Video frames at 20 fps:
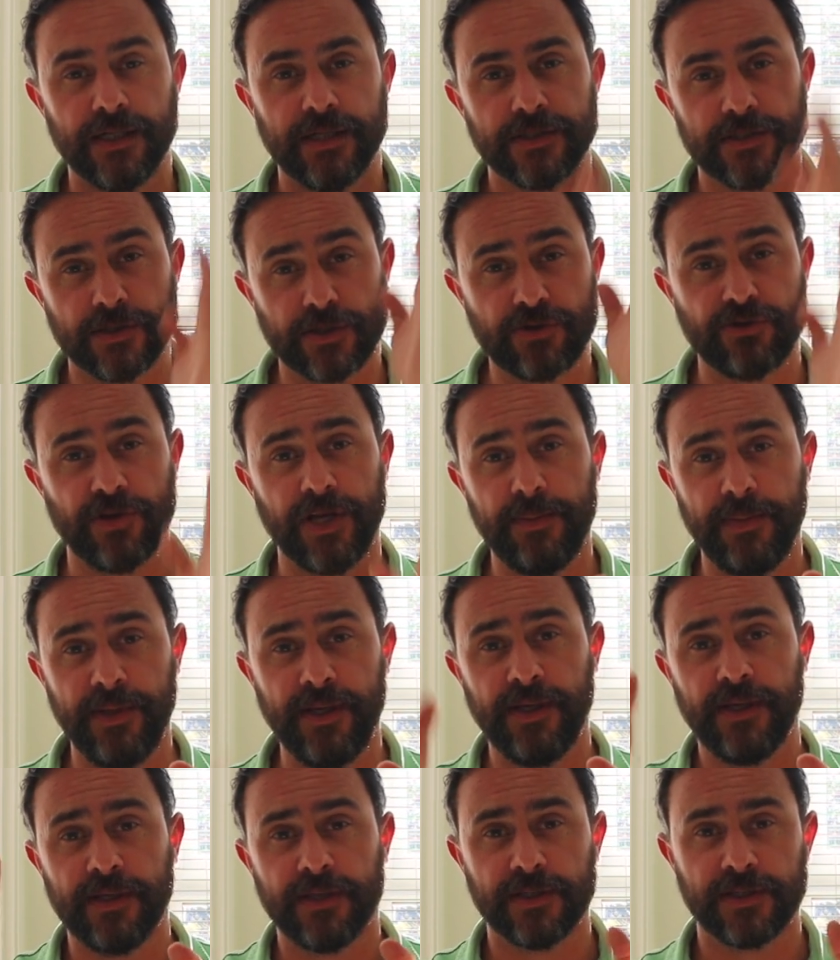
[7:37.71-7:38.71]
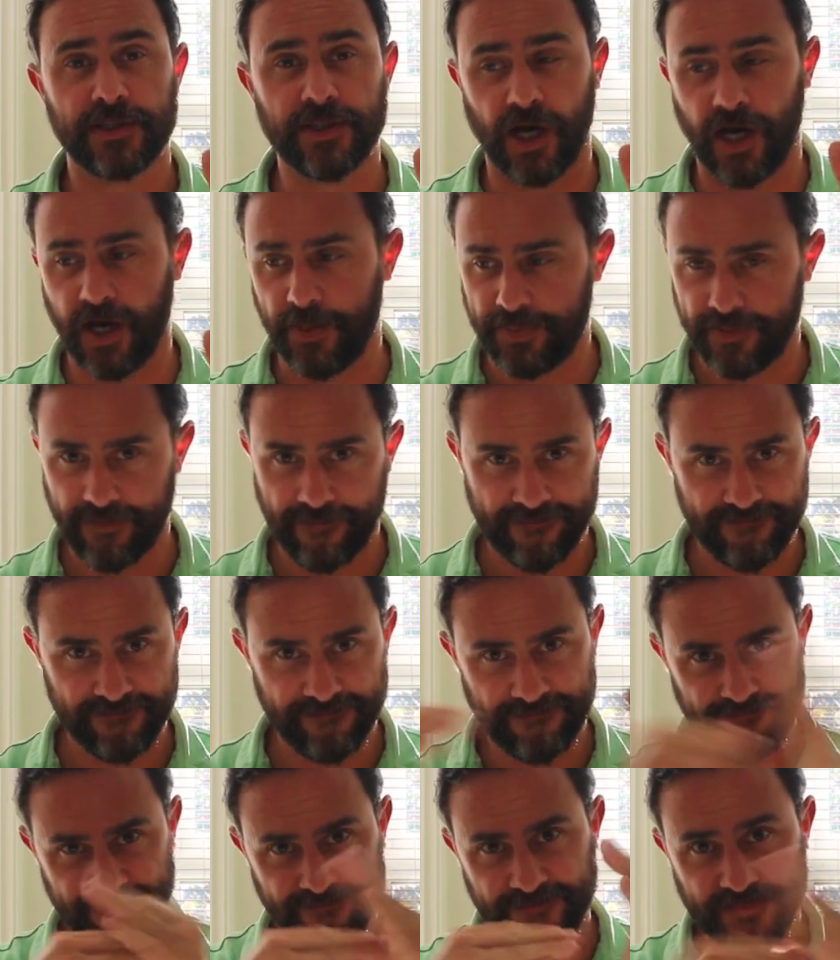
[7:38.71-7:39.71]
So creamy, sharp,
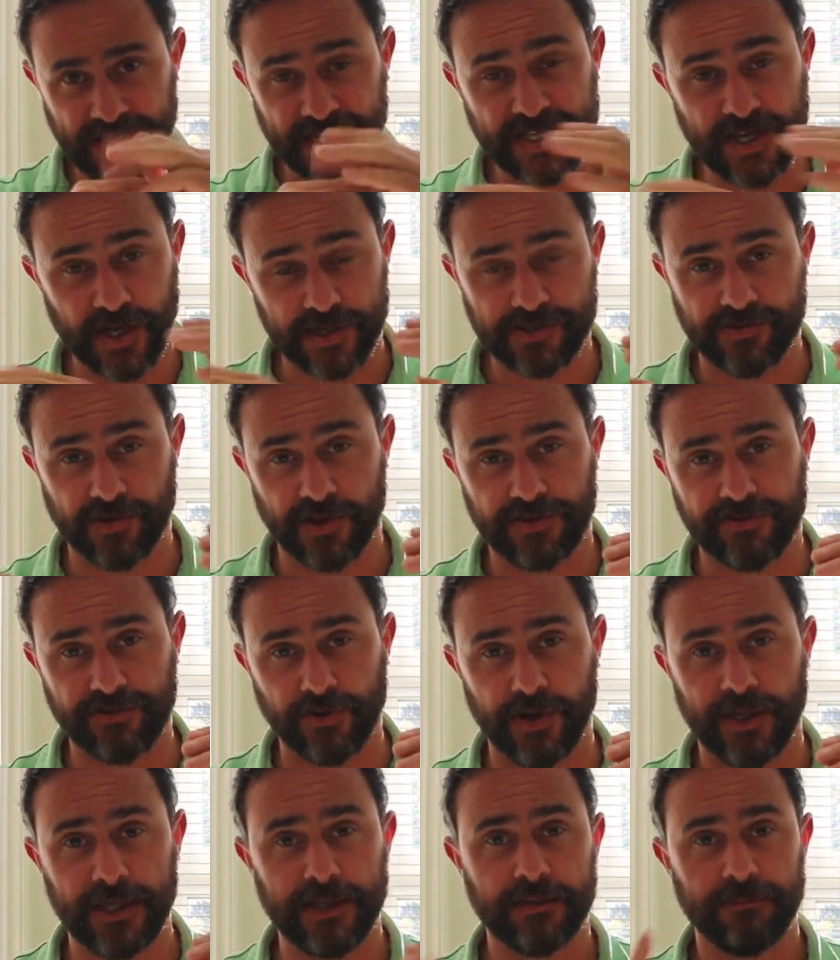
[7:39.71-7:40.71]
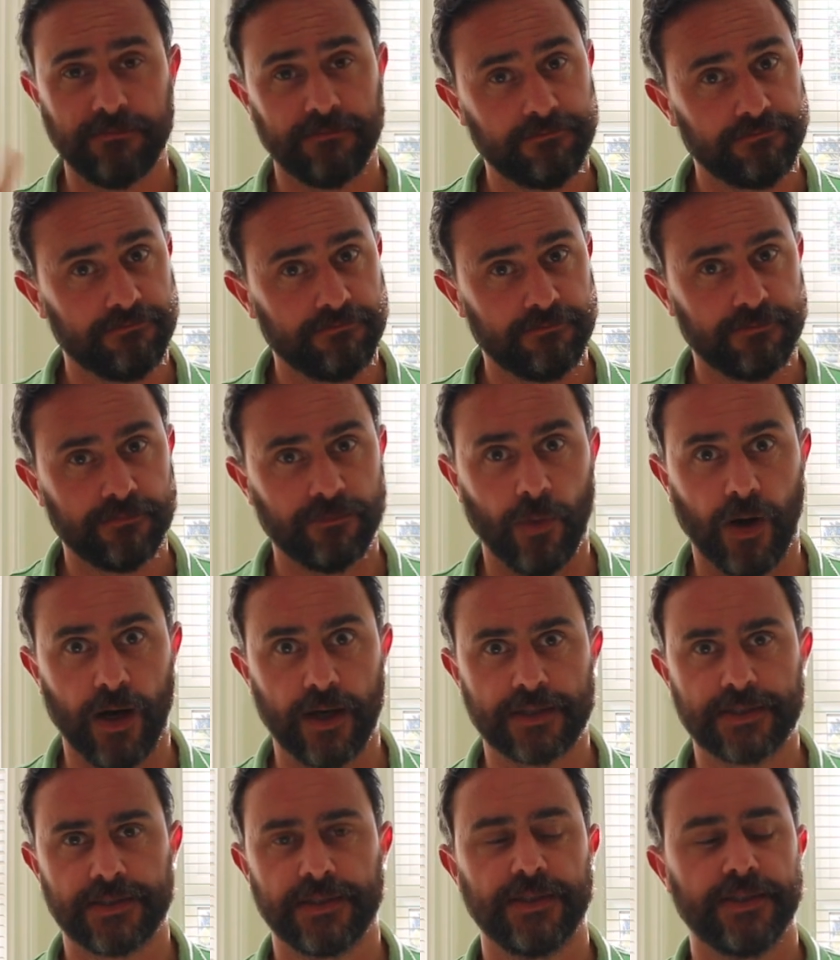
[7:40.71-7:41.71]
it cuts right through it,
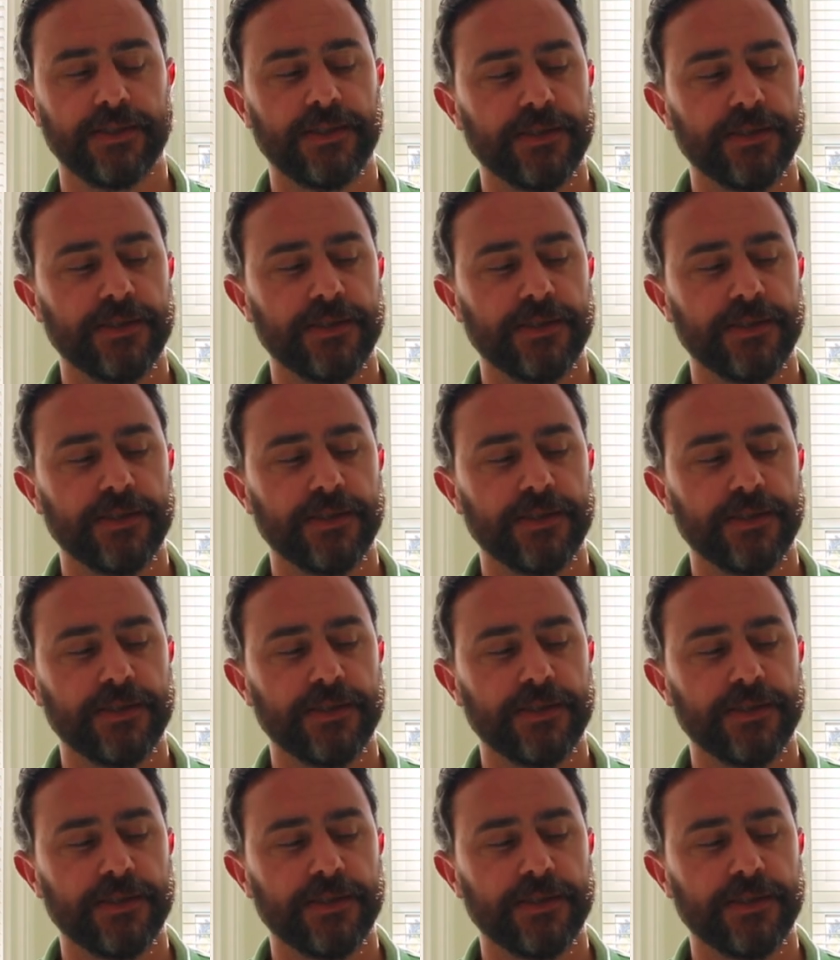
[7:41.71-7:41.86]
works.